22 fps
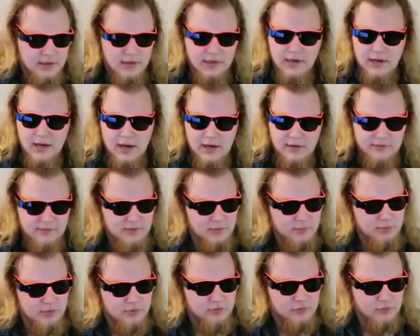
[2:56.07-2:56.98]
and
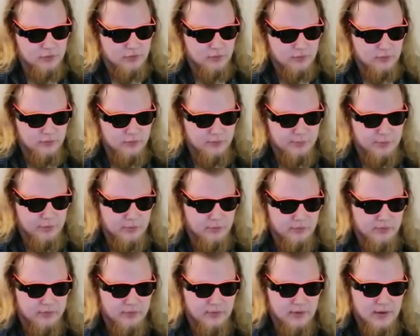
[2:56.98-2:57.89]
constant patrols,
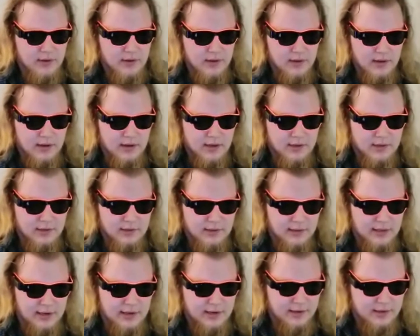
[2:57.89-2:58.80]
both
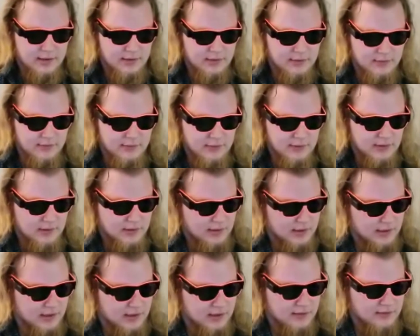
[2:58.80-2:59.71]
on land
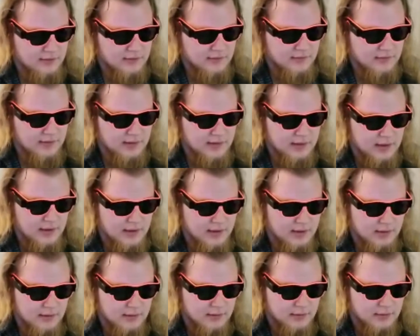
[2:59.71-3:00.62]
and in the
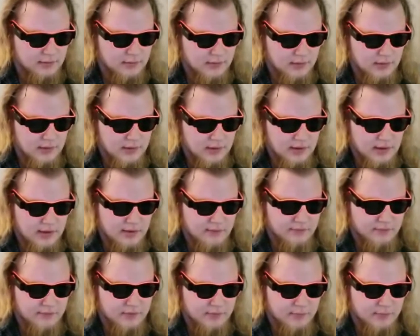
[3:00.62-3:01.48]
air, have